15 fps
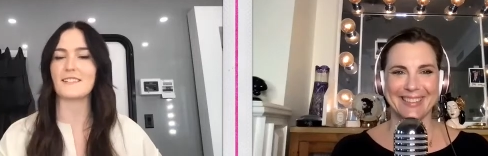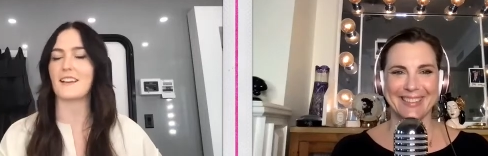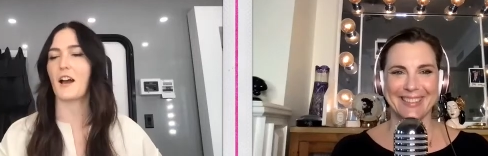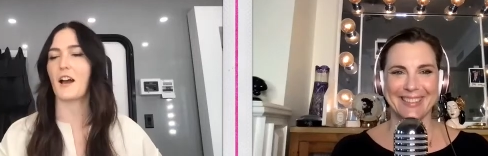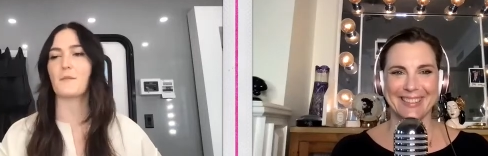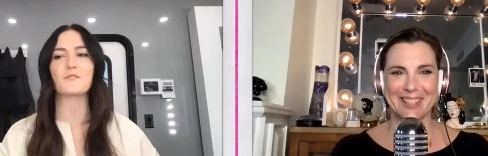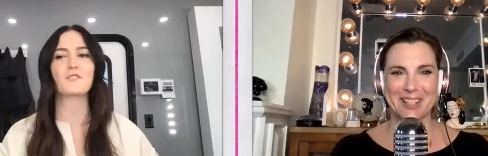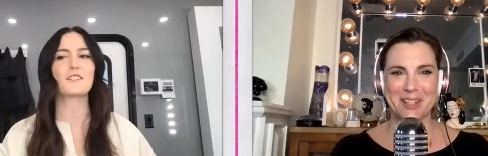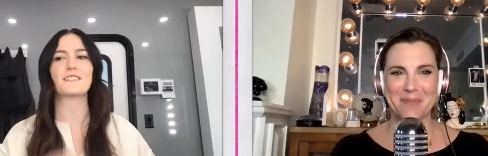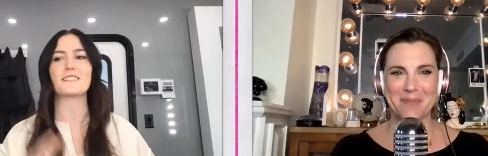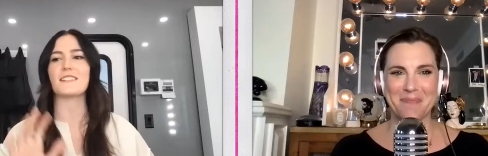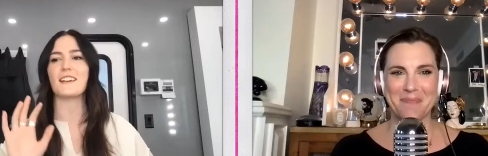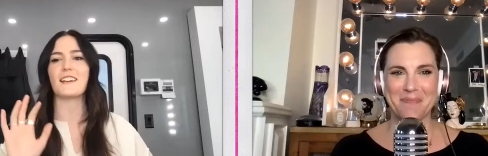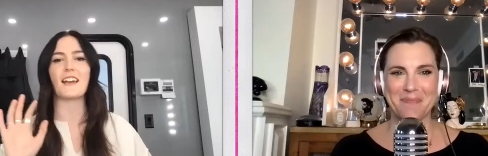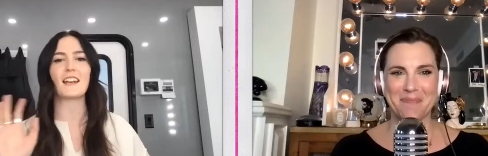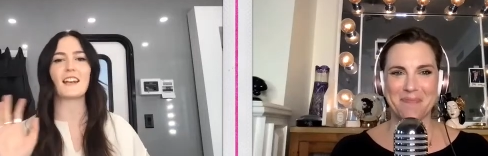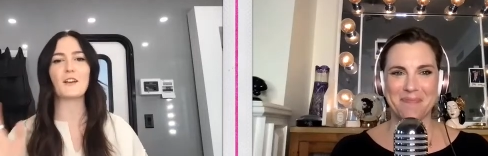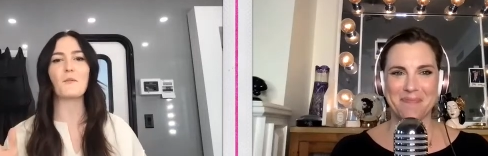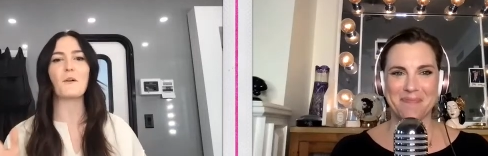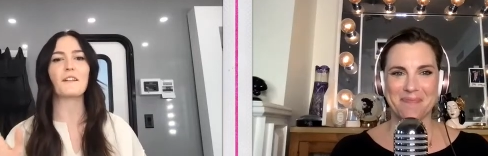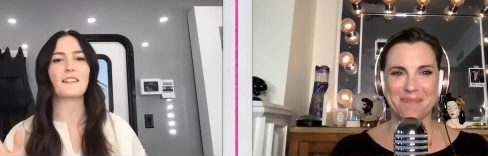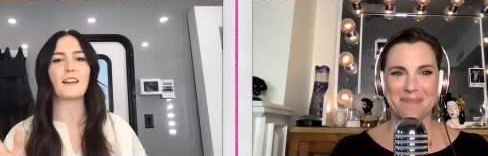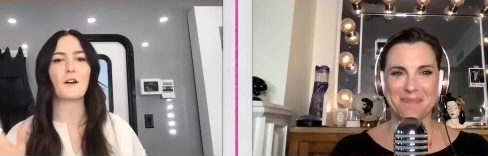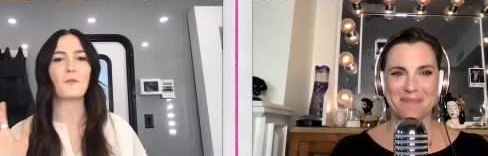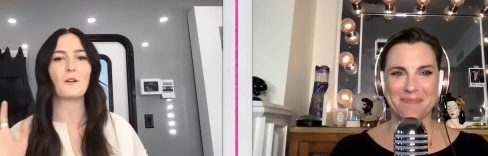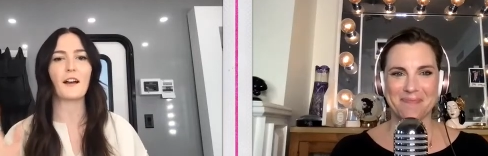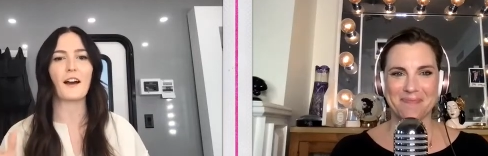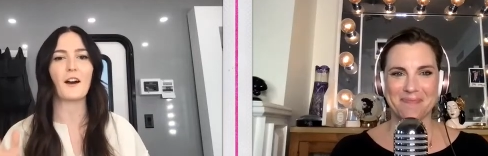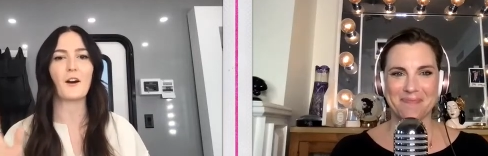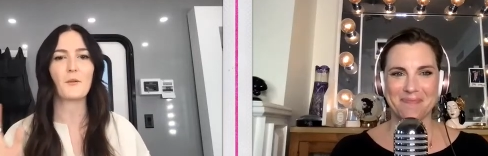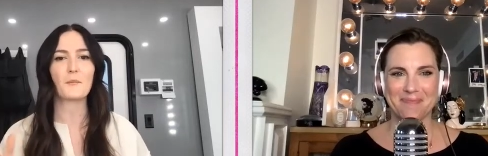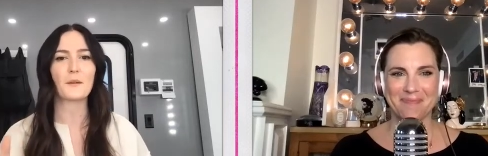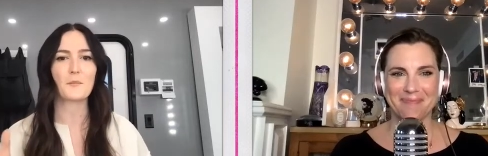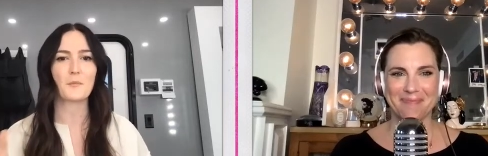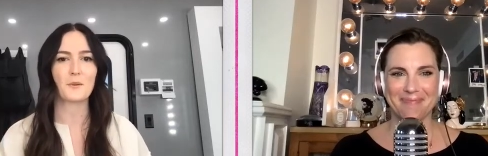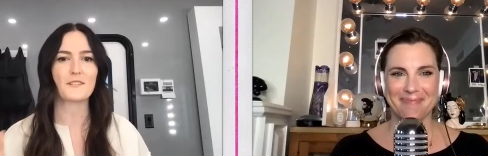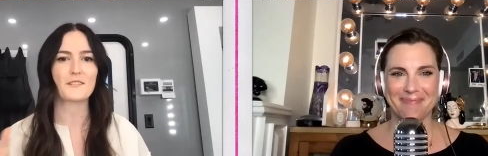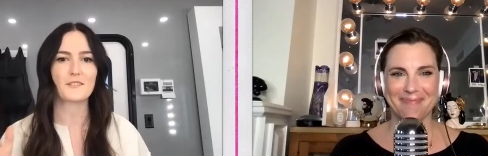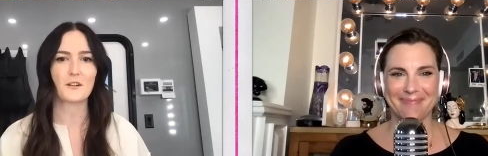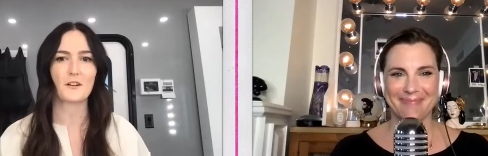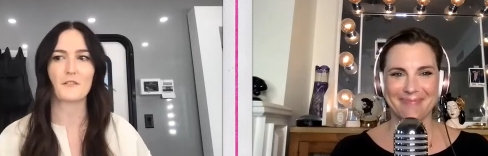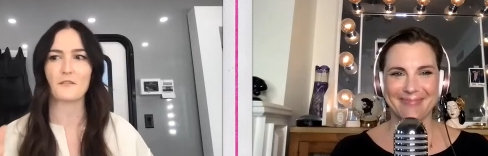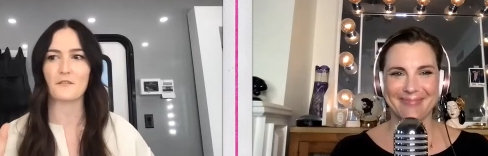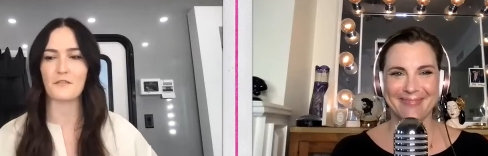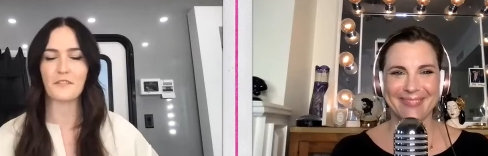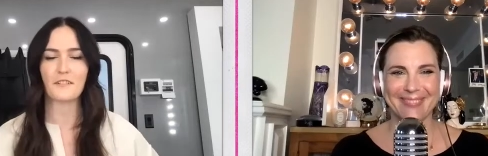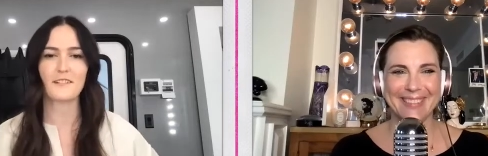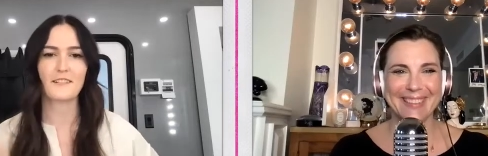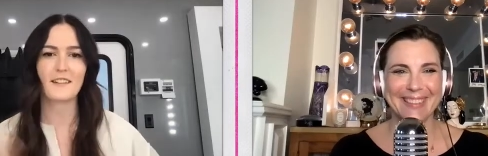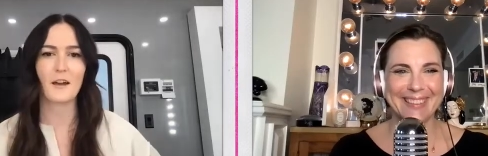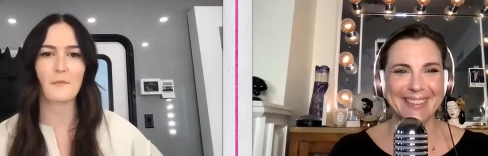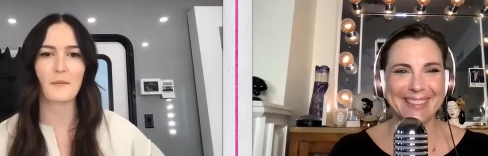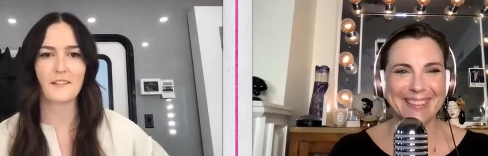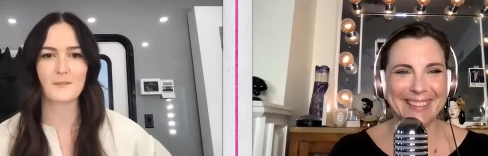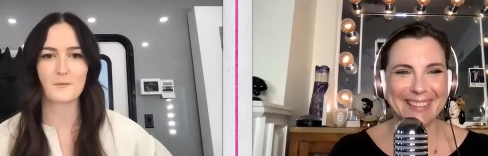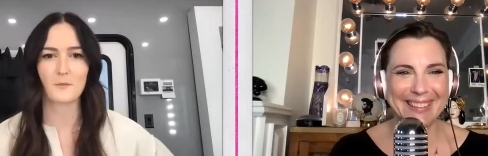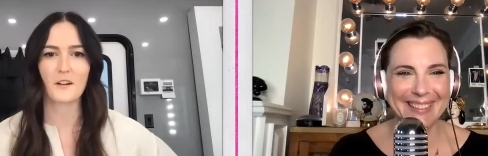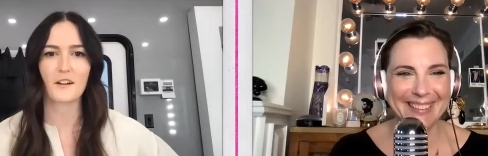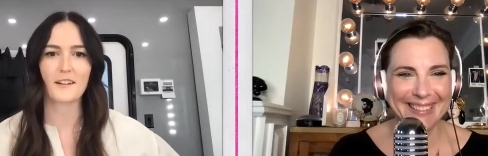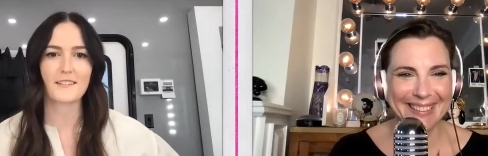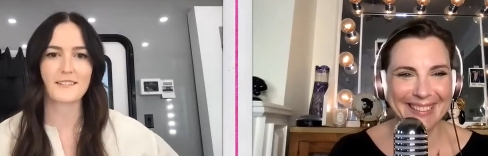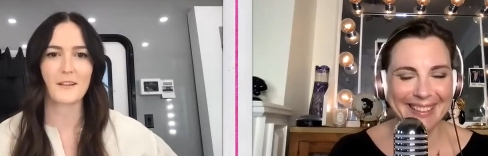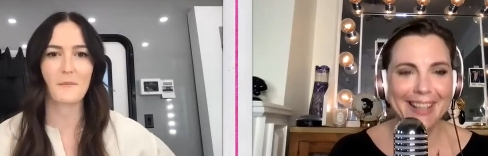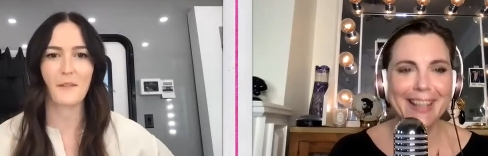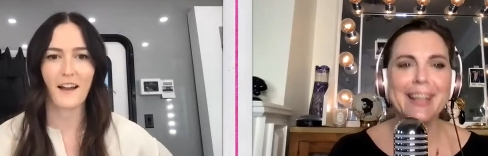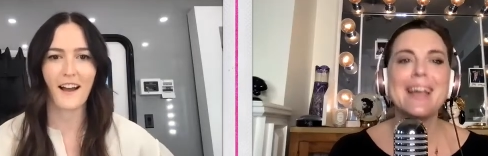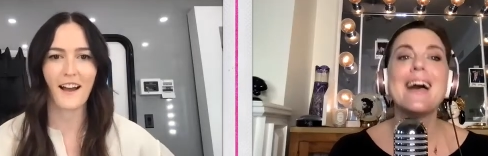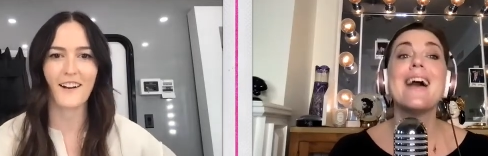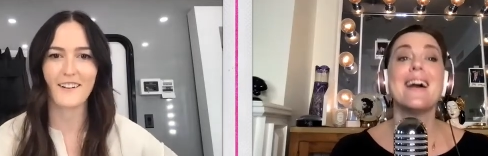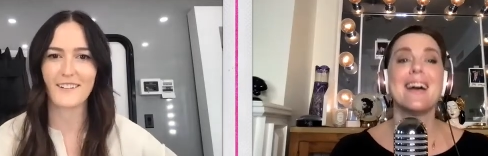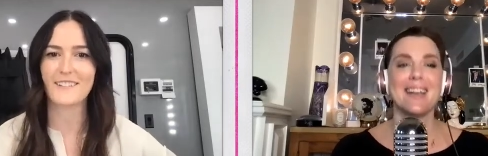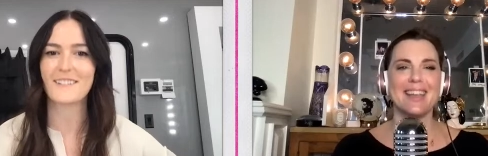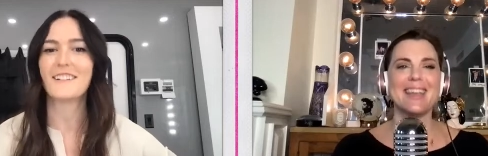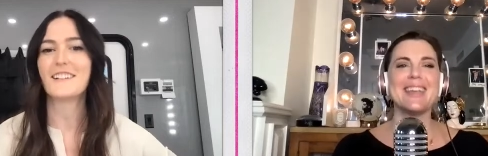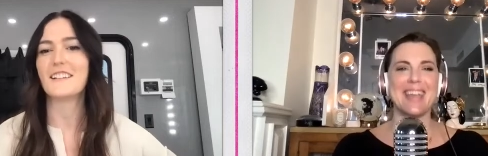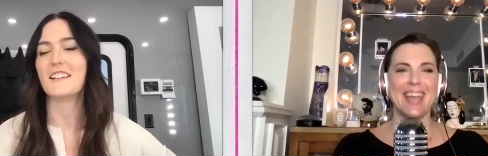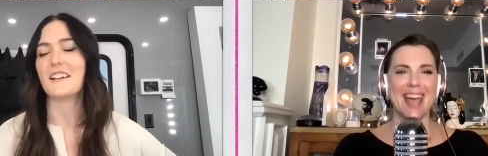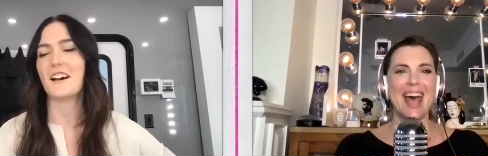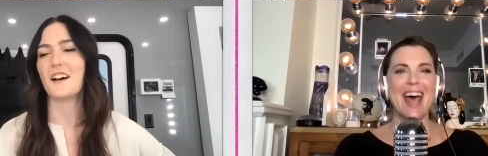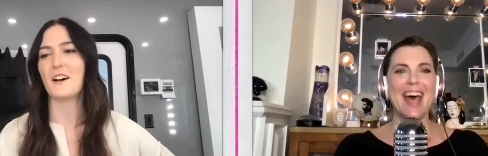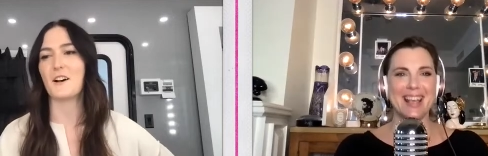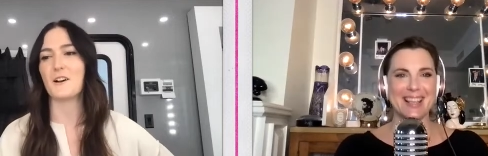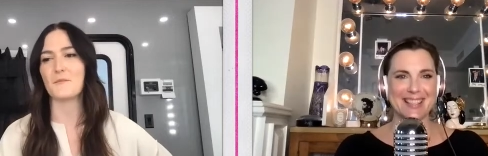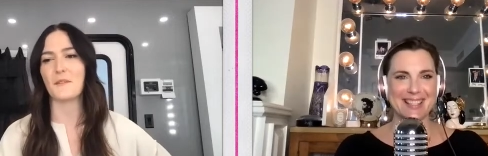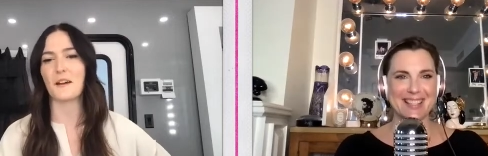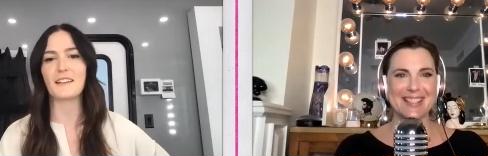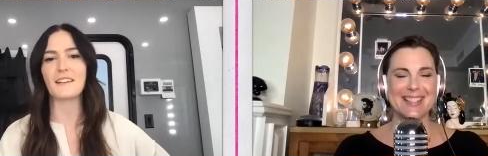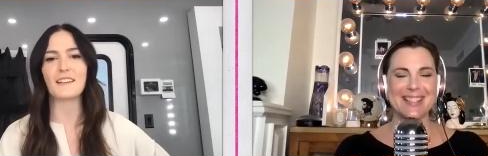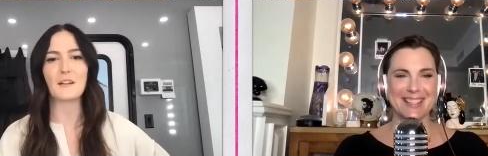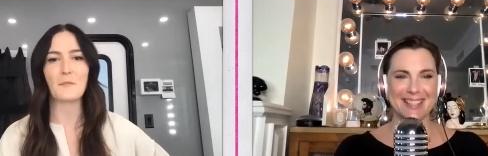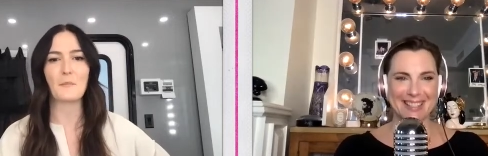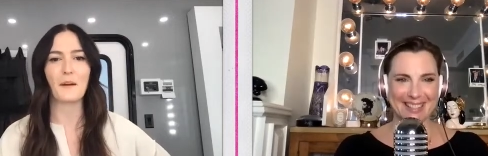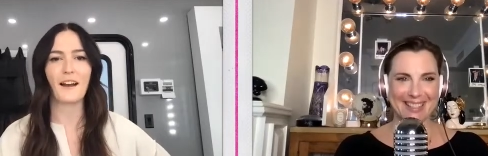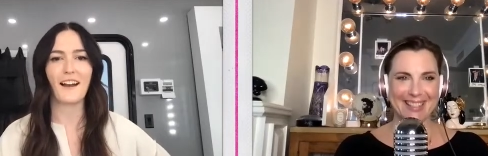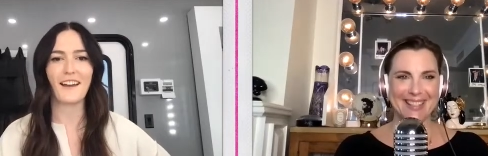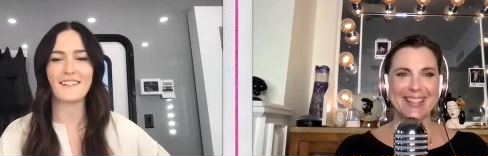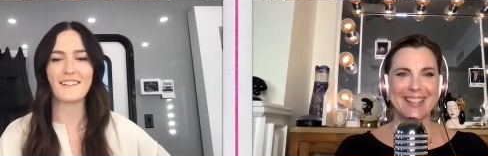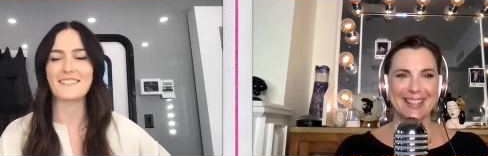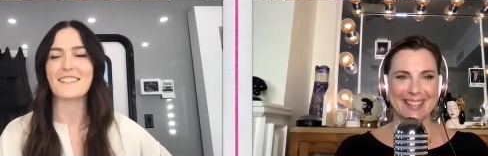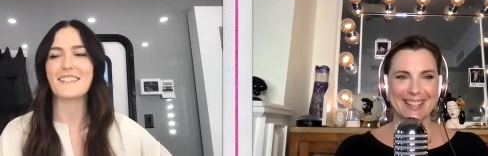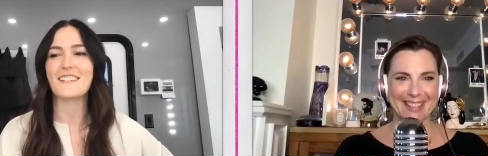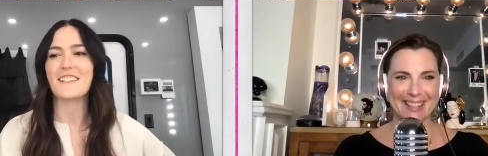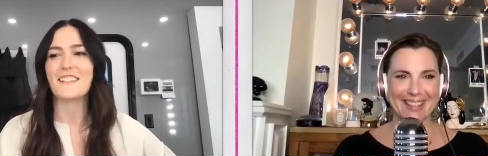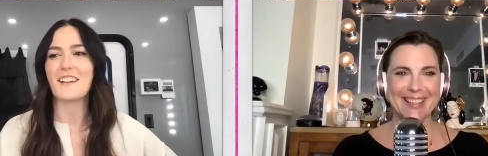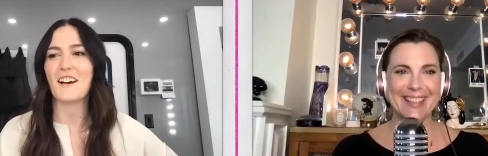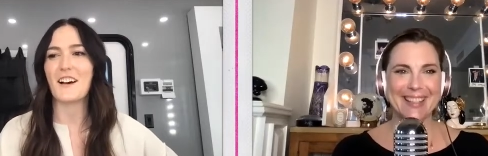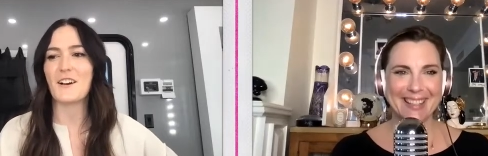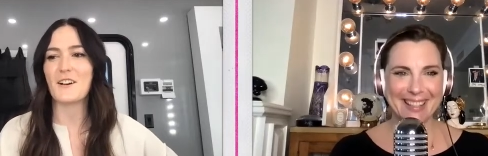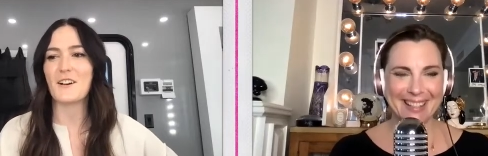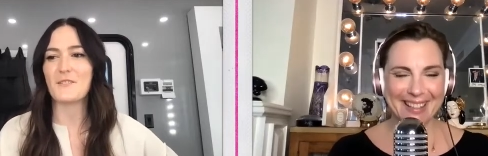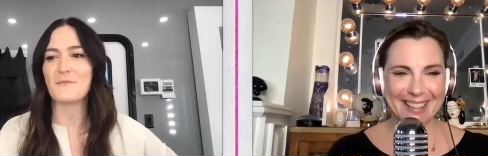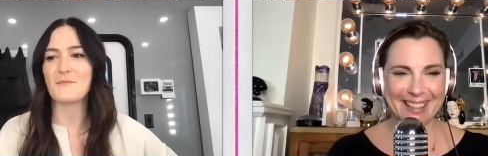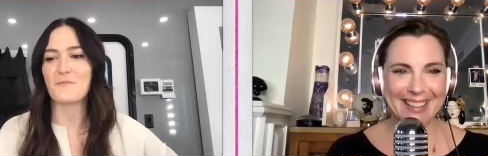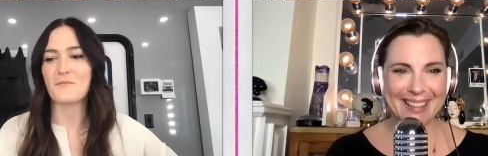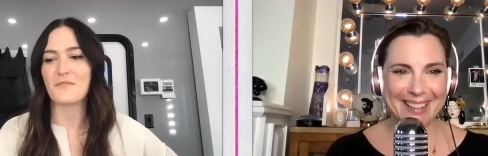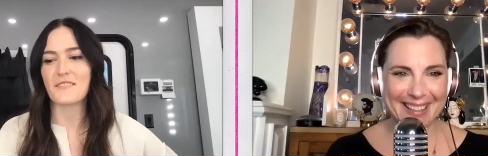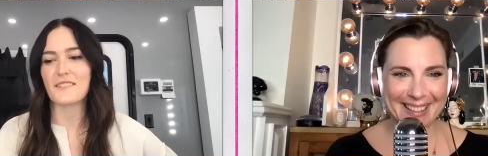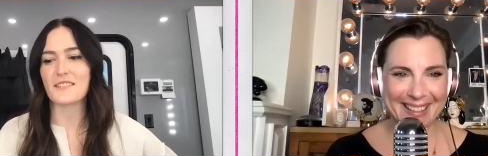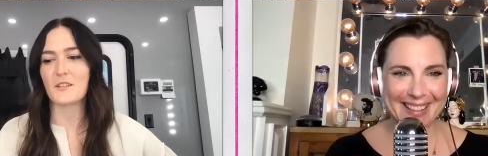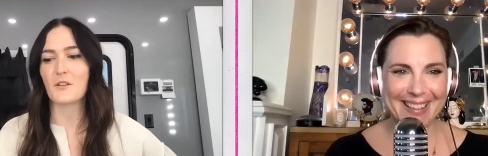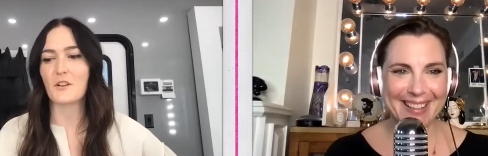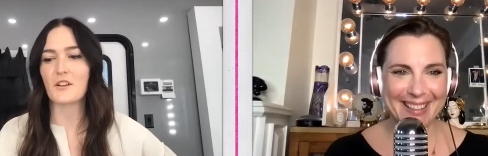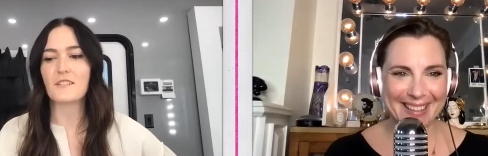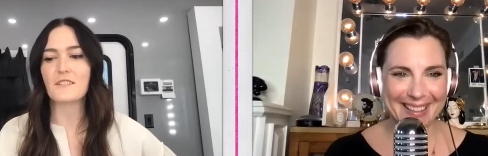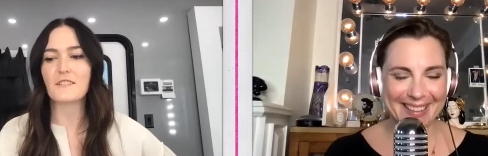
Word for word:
Speaker 1: i'm just like anyone that will help me preserve that man's work somehow um, yes. Um, I, um so her